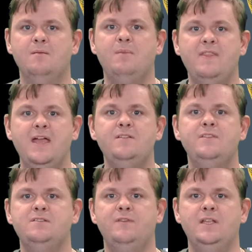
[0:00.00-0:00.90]
By the end of
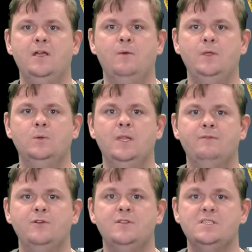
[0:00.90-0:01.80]
this video you will have
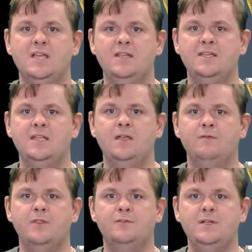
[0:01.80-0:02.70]
an understanding
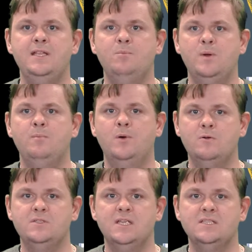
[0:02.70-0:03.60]
of the 3D print
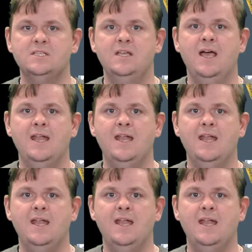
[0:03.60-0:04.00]
process